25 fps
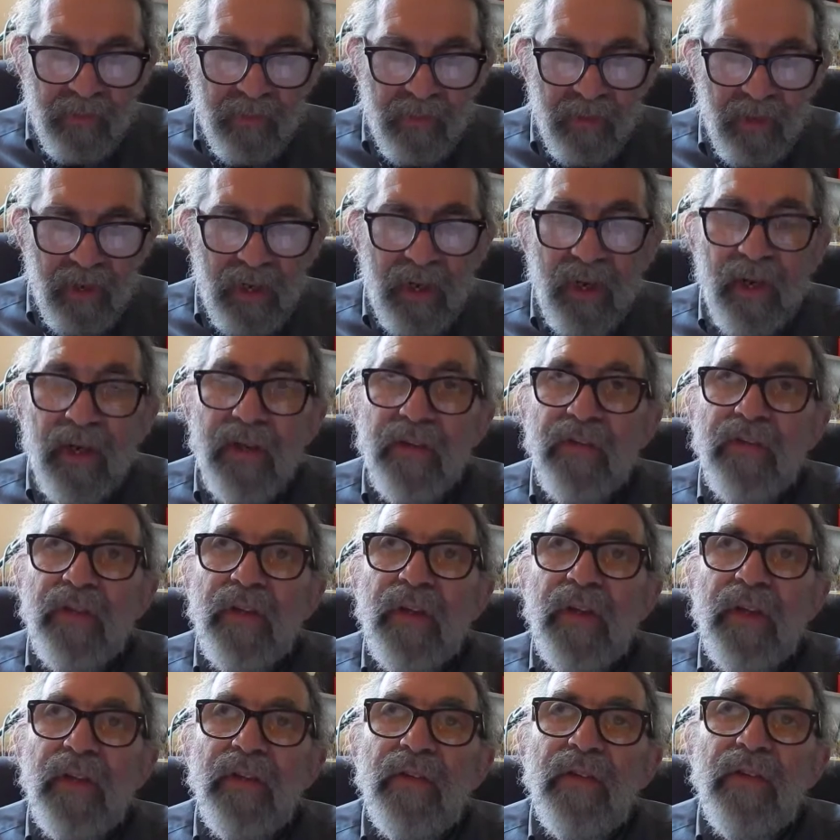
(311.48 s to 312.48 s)
A last
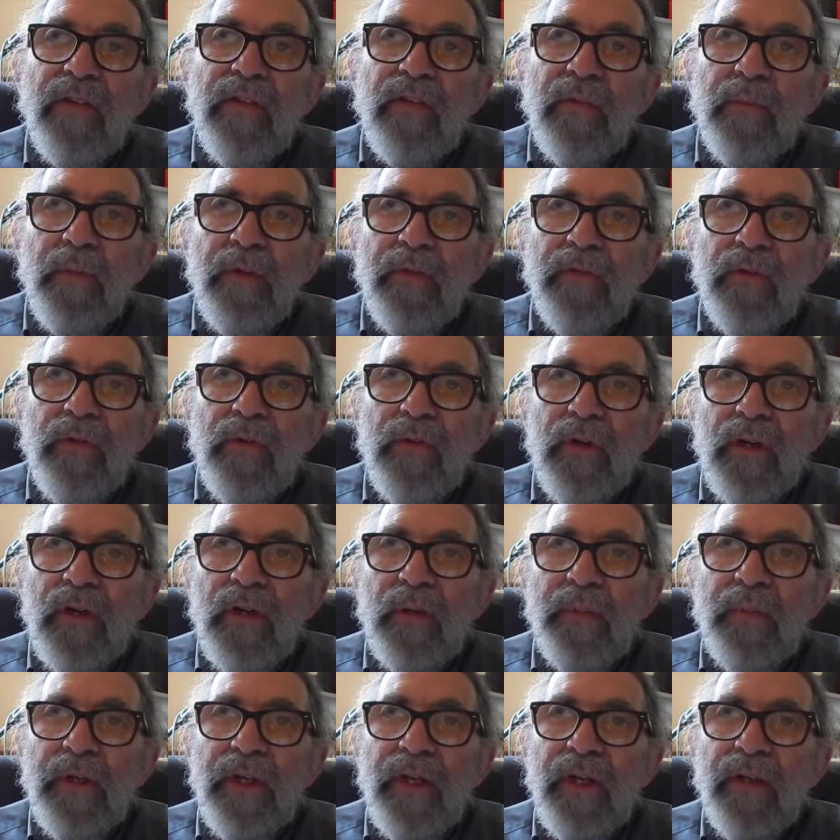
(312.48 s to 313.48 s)
kiss before
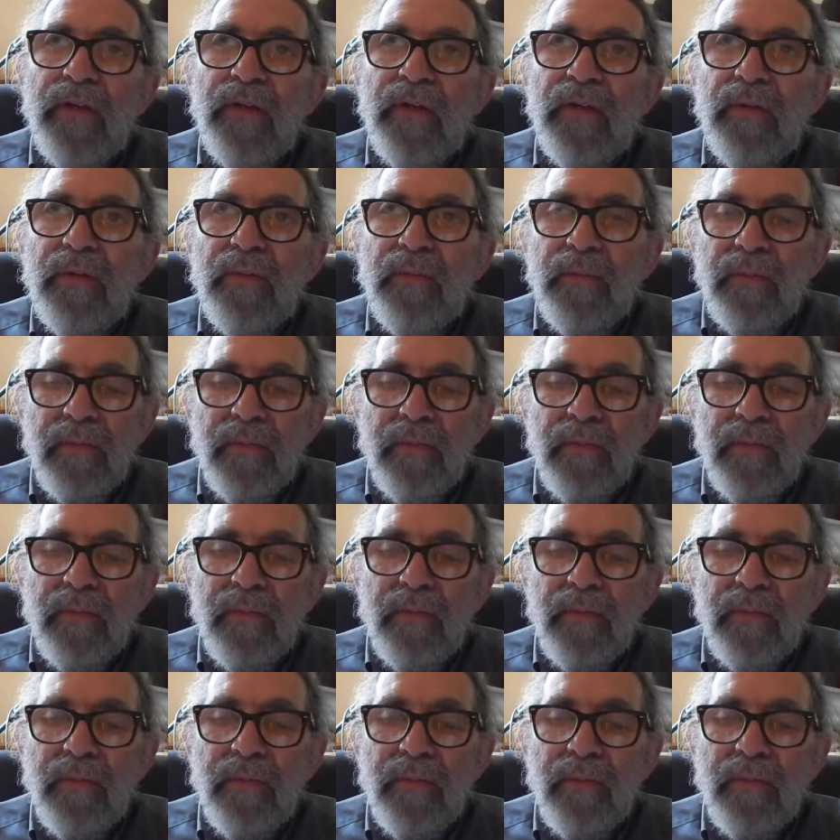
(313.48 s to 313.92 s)
Armageddon.